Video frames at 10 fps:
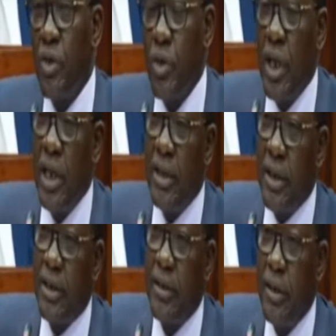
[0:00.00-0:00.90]
to the
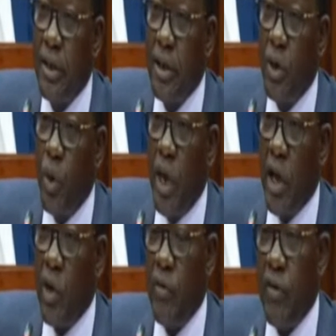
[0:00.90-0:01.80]
liter. When
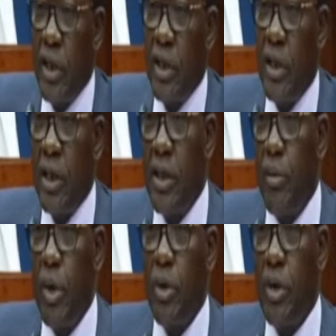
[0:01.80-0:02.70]
I converted, that's
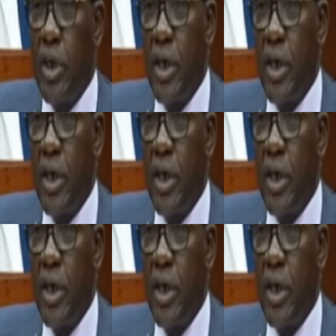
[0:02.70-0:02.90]
about